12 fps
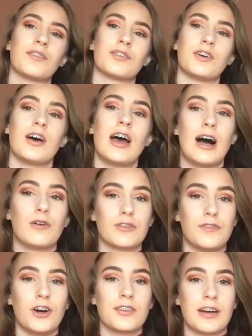So I would
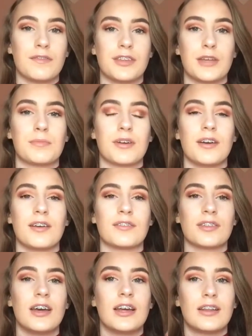avoid having it
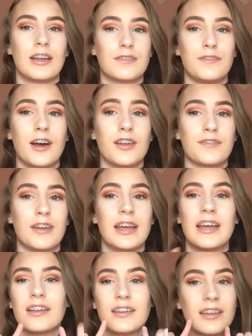because like first thing
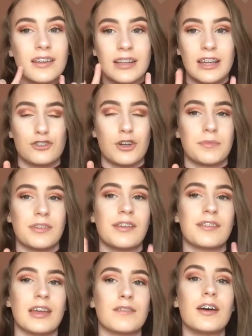it'll it'll get trapped in
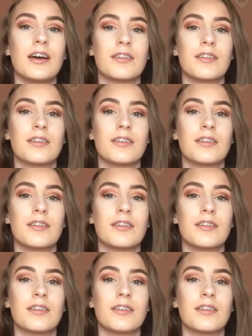your teeth.